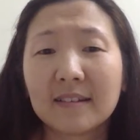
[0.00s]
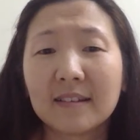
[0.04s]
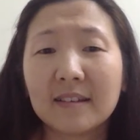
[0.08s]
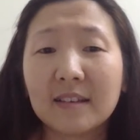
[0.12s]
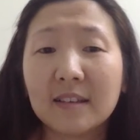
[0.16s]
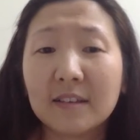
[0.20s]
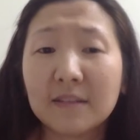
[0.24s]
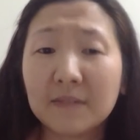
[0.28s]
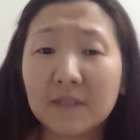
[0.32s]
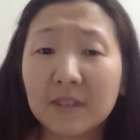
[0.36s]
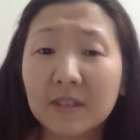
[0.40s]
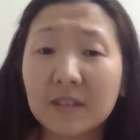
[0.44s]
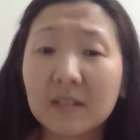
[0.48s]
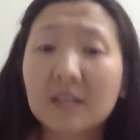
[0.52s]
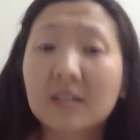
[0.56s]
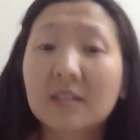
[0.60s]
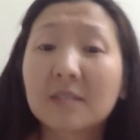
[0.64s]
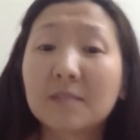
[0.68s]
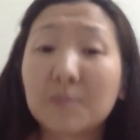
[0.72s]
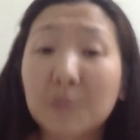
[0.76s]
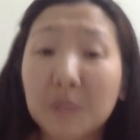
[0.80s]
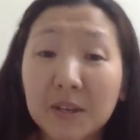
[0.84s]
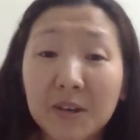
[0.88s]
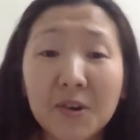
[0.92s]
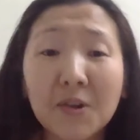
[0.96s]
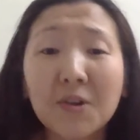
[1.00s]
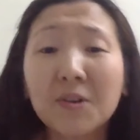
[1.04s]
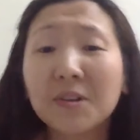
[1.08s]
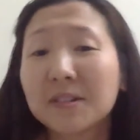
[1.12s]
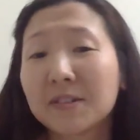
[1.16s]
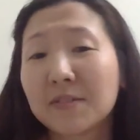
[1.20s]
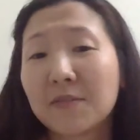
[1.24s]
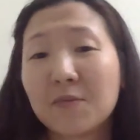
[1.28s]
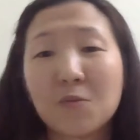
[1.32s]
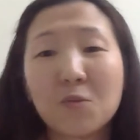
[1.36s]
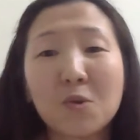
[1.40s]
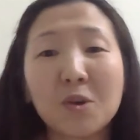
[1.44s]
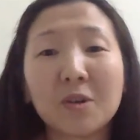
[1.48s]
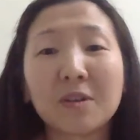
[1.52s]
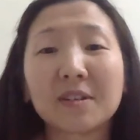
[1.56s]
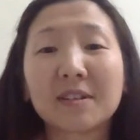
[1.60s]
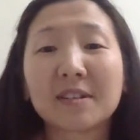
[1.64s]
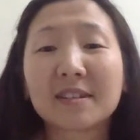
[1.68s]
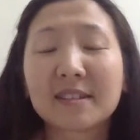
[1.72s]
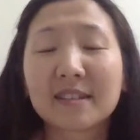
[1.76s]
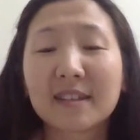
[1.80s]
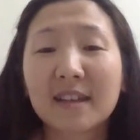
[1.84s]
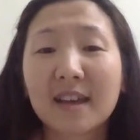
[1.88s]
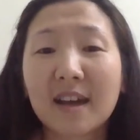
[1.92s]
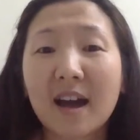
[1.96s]
If it is because of
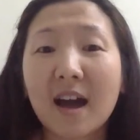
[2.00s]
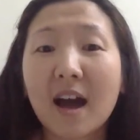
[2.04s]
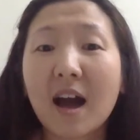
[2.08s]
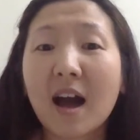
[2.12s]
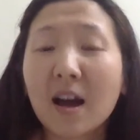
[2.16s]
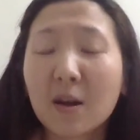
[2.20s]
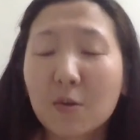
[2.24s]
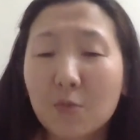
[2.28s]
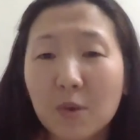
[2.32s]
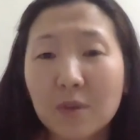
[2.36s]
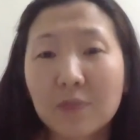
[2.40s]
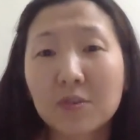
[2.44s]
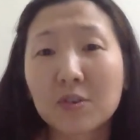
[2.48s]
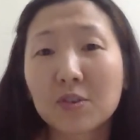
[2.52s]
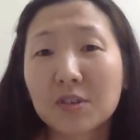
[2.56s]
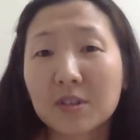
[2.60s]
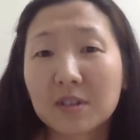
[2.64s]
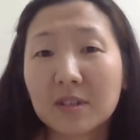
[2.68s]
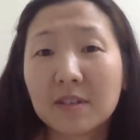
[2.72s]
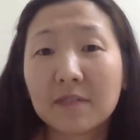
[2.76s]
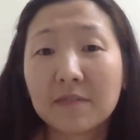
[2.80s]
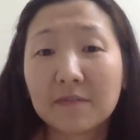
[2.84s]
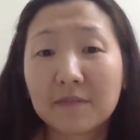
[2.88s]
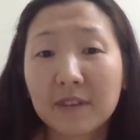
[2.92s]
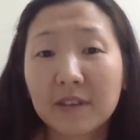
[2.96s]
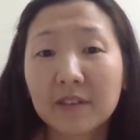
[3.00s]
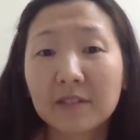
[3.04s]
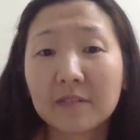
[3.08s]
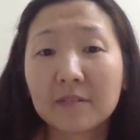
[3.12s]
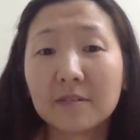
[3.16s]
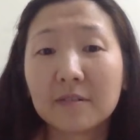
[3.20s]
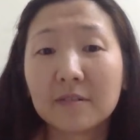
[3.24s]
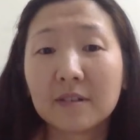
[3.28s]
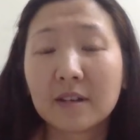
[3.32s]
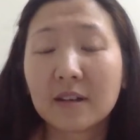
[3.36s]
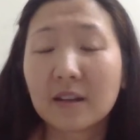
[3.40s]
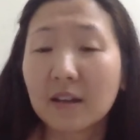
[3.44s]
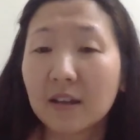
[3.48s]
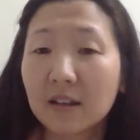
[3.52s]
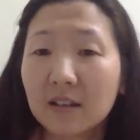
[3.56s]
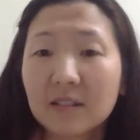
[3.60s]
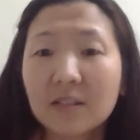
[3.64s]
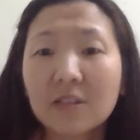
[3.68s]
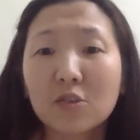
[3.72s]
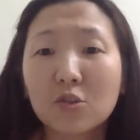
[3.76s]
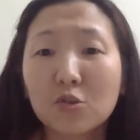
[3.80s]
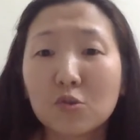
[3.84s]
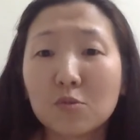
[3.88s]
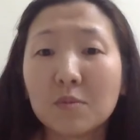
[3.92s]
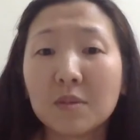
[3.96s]
works, I will surely fail as
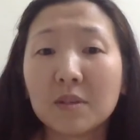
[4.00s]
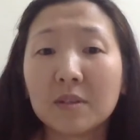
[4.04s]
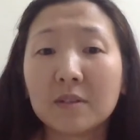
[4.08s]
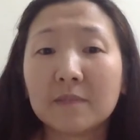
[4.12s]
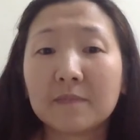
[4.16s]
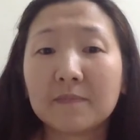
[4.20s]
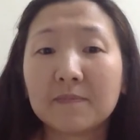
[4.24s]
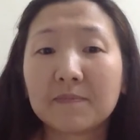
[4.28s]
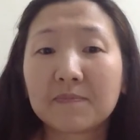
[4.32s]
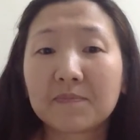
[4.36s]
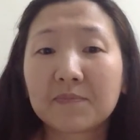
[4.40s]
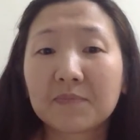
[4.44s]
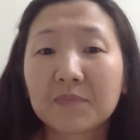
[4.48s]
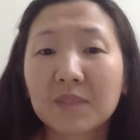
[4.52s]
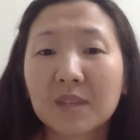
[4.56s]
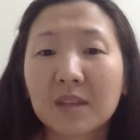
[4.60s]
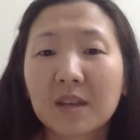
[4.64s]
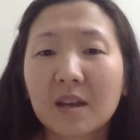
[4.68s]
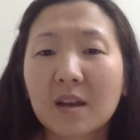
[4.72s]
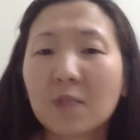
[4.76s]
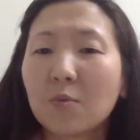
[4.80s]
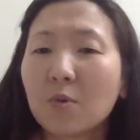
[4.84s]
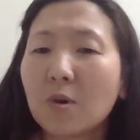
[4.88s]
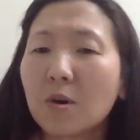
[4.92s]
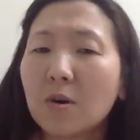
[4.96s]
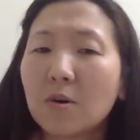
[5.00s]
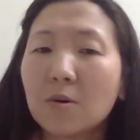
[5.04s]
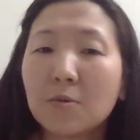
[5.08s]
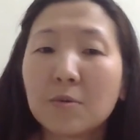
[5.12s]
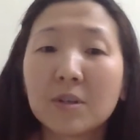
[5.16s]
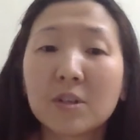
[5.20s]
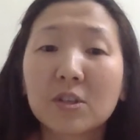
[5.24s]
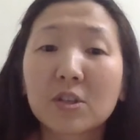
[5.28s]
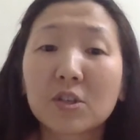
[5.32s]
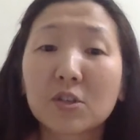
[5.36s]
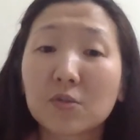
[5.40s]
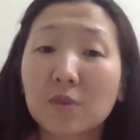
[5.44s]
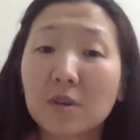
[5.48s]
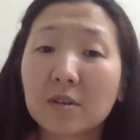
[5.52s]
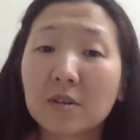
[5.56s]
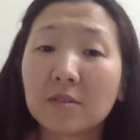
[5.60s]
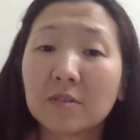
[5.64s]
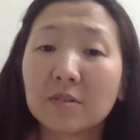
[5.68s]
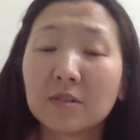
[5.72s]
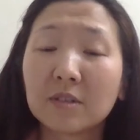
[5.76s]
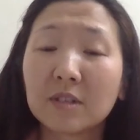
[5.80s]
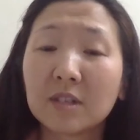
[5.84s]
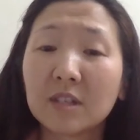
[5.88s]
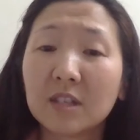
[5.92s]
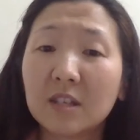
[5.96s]
a human. I will always struggle
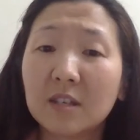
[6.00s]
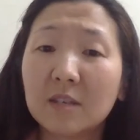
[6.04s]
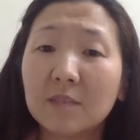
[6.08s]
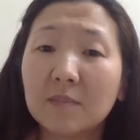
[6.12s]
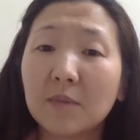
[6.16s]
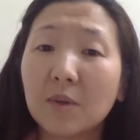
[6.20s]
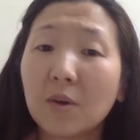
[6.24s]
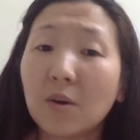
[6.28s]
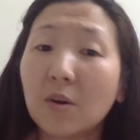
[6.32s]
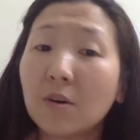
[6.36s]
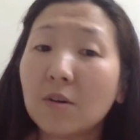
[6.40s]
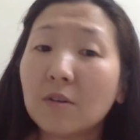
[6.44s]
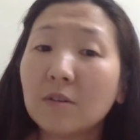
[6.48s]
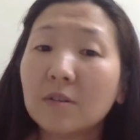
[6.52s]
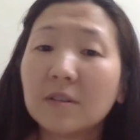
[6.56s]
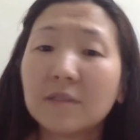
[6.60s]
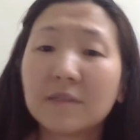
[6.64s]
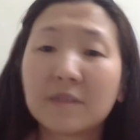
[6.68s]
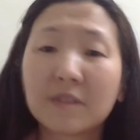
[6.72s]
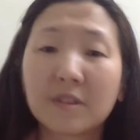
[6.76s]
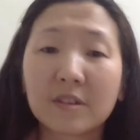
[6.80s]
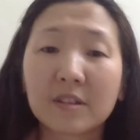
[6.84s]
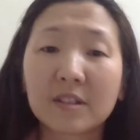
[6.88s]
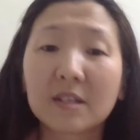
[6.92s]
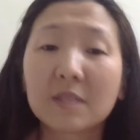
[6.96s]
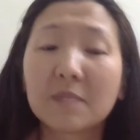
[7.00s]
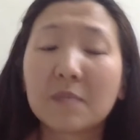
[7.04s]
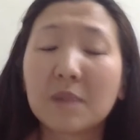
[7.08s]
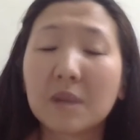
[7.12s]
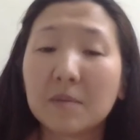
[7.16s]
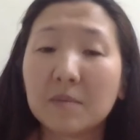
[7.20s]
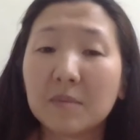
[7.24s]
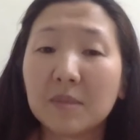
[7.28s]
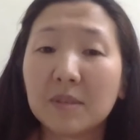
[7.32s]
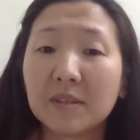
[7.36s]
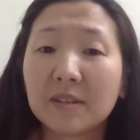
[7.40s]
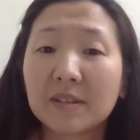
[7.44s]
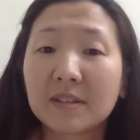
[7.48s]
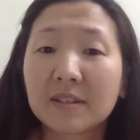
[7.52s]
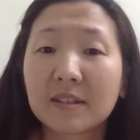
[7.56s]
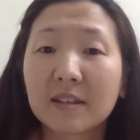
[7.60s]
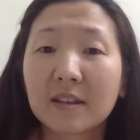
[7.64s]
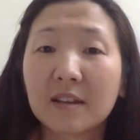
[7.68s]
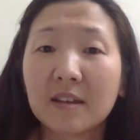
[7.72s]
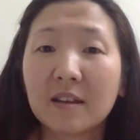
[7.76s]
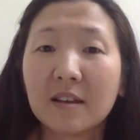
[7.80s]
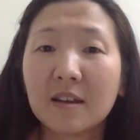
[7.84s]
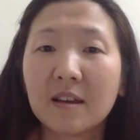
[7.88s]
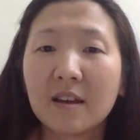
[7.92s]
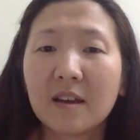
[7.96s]
to keep all of God's
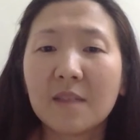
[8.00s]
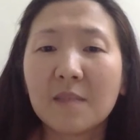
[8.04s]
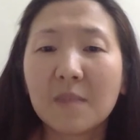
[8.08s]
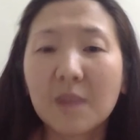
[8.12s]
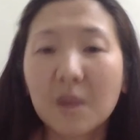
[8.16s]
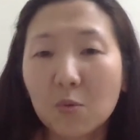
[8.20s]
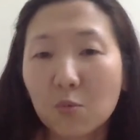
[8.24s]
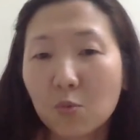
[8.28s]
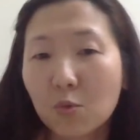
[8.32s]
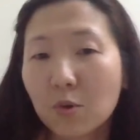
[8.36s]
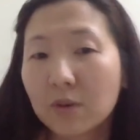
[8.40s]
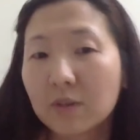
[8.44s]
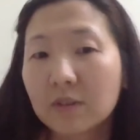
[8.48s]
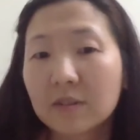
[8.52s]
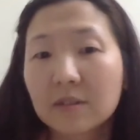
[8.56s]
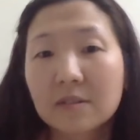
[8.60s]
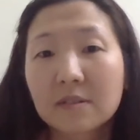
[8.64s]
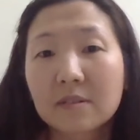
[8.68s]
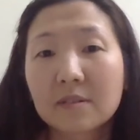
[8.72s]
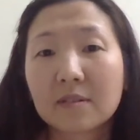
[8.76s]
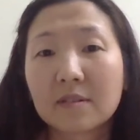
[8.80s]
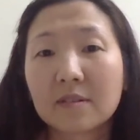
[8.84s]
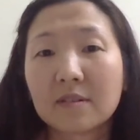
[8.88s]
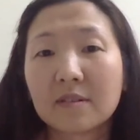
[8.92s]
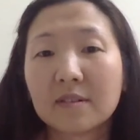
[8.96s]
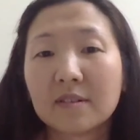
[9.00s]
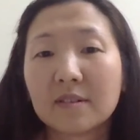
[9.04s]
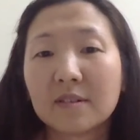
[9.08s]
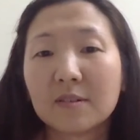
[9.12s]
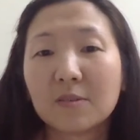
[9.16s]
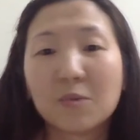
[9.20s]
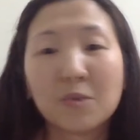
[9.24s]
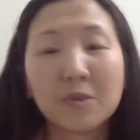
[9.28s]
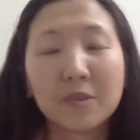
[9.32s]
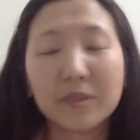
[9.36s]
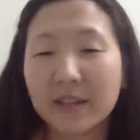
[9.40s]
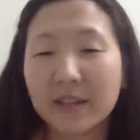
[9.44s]
commandments, and my works will